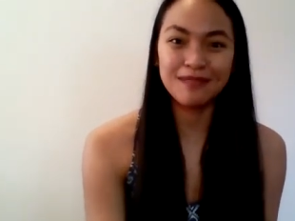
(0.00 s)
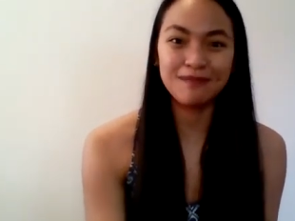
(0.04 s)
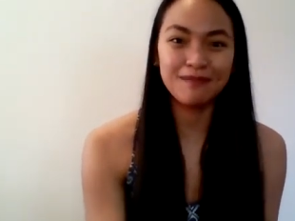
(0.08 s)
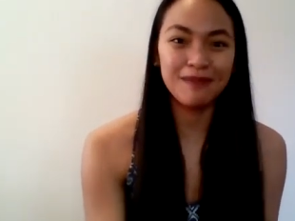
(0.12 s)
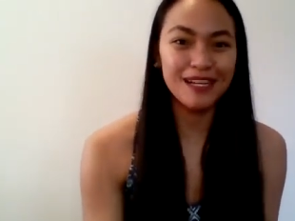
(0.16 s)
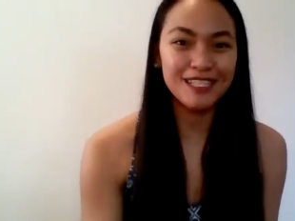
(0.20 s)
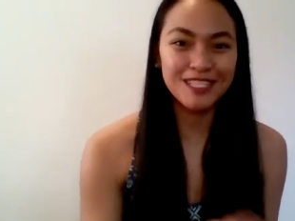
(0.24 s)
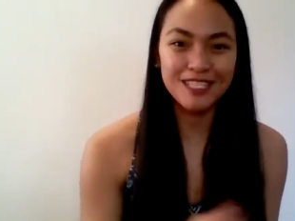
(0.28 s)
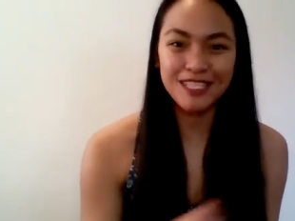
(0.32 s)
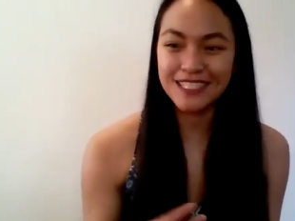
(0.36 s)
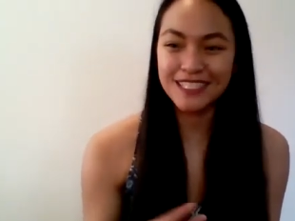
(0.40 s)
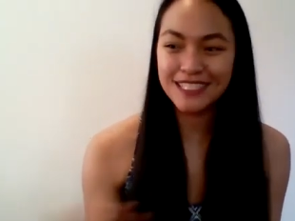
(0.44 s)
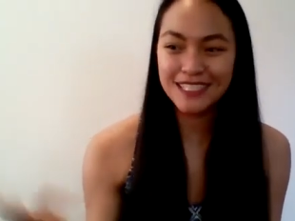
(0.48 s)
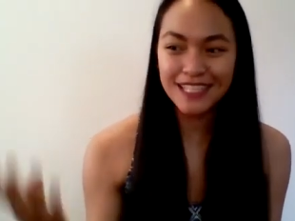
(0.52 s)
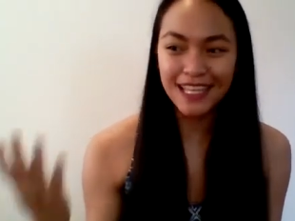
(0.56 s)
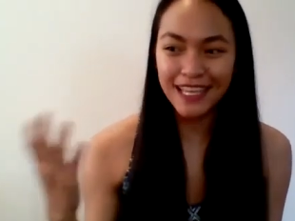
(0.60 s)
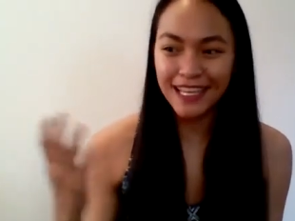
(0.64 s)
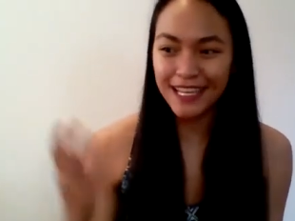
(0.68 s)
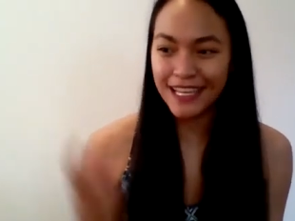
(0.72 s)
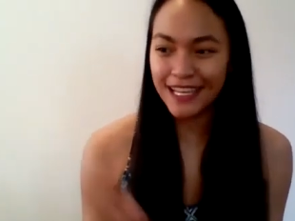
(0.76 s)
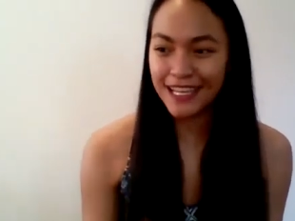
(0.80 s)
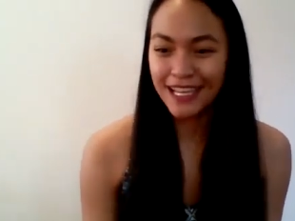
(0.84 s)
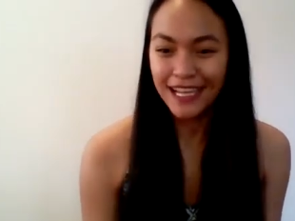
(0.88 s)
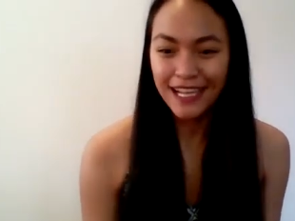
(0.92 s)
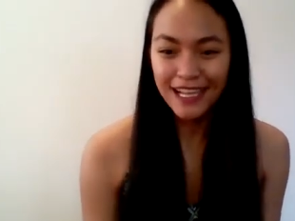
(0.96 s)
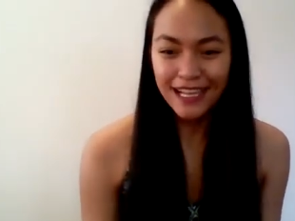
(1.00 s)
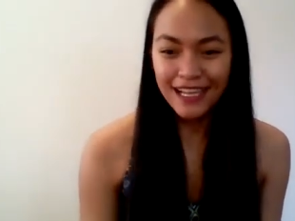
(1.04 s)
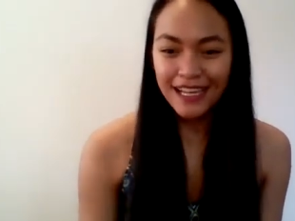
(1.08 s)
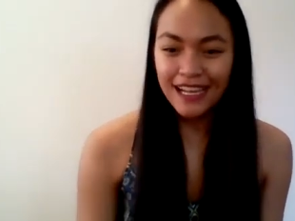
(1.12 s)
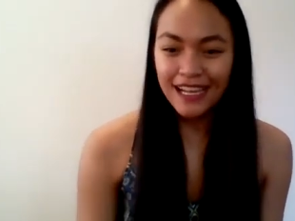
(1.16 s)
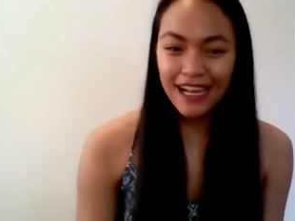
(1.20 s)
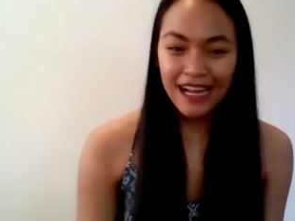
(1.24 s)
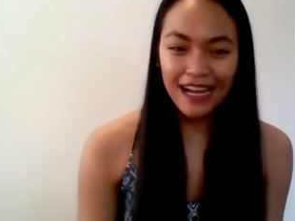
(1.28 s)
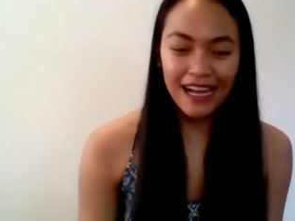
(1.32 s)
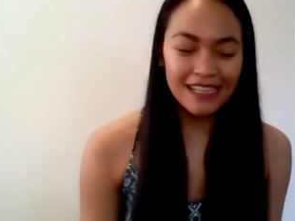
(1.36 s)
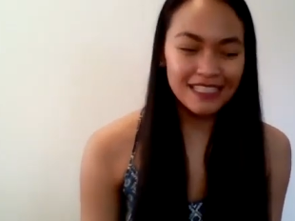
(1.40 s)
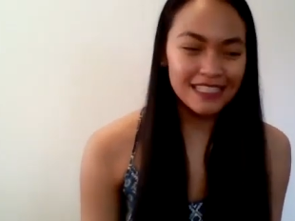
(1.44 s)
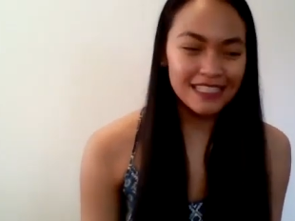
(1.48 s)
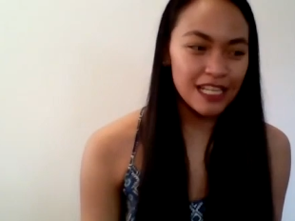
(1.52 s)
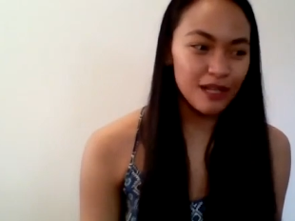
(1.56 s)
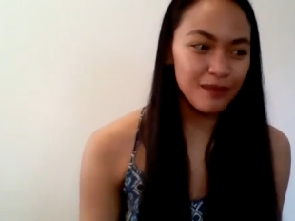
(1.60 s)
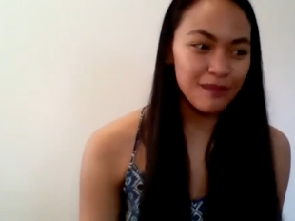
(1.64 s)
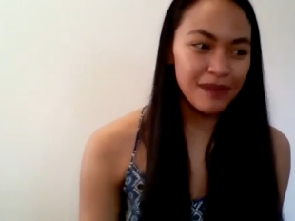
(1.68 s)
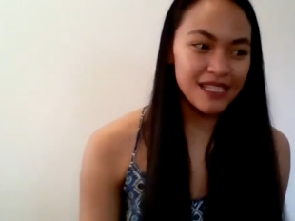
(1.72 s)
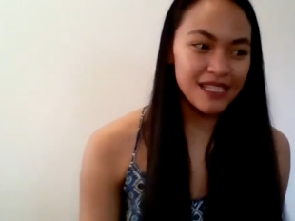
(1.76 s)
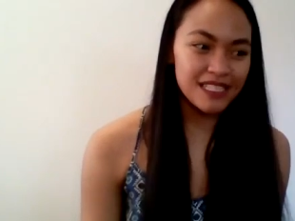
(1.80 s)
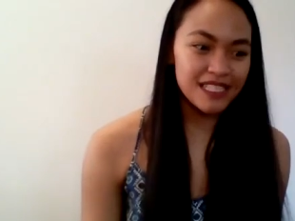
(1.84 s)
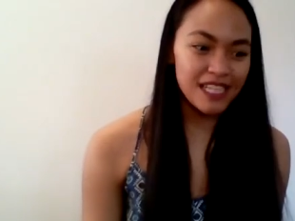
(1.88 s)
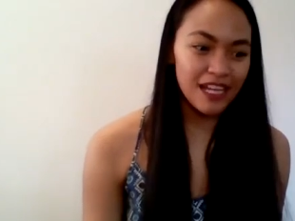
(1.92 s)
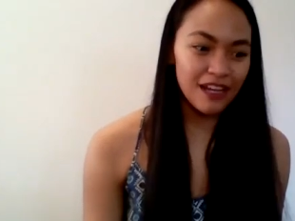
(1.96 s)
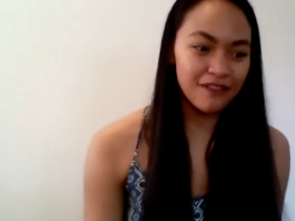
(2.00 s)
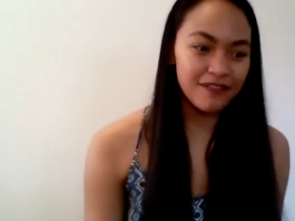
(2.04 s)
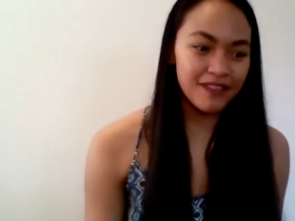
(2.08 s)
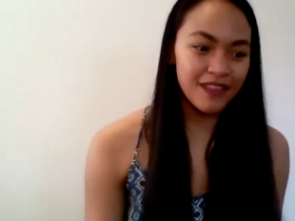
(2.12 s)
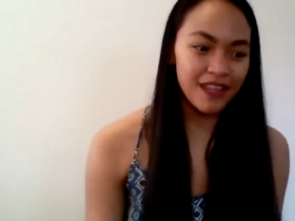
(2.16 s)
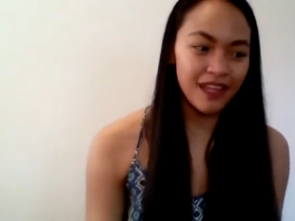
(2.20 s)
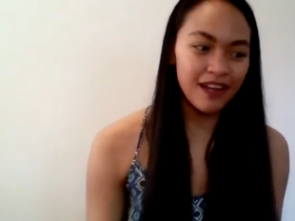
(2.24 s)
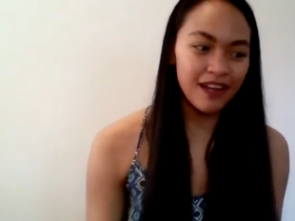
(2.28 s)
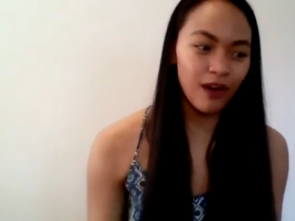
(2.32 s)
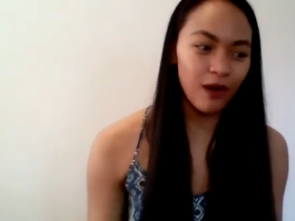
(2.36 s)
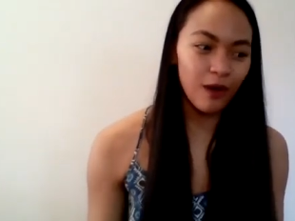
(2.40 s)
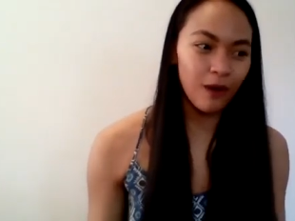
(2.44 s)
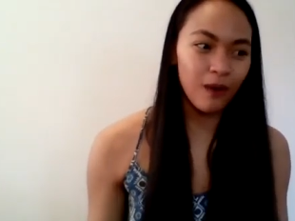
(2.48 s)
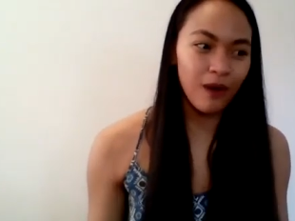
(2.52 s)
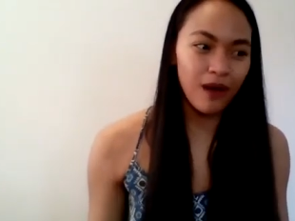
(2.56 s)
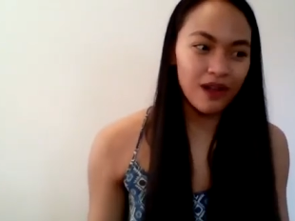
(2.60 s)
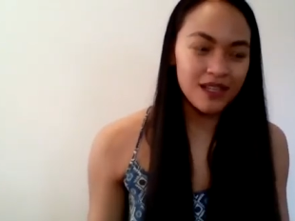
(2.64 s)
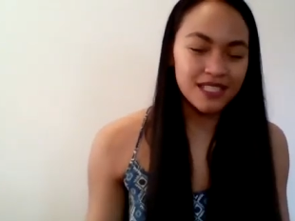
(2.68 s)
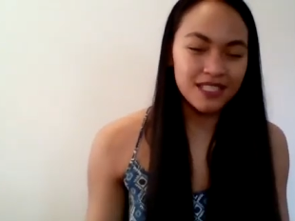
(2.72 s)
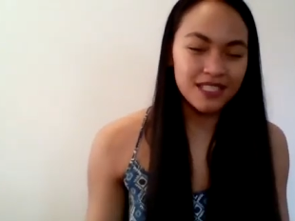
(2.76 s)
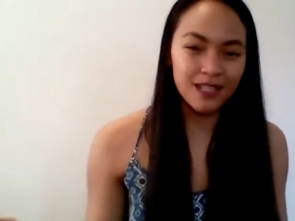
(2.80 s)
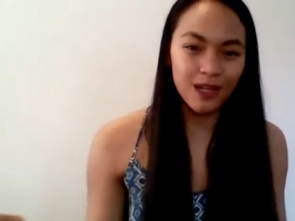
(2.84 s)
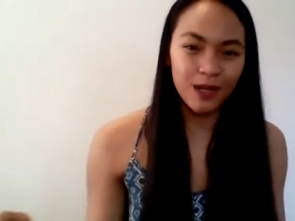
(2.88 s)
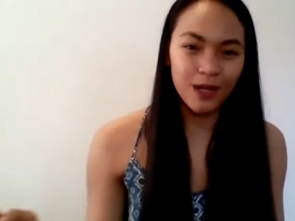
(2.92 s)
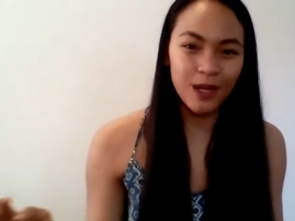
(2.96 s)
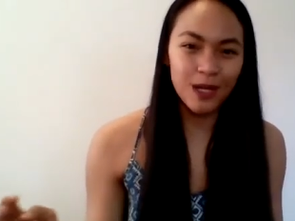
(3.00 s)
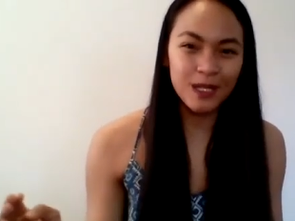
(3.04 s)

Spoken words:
much as like I tell myself that, oh, it's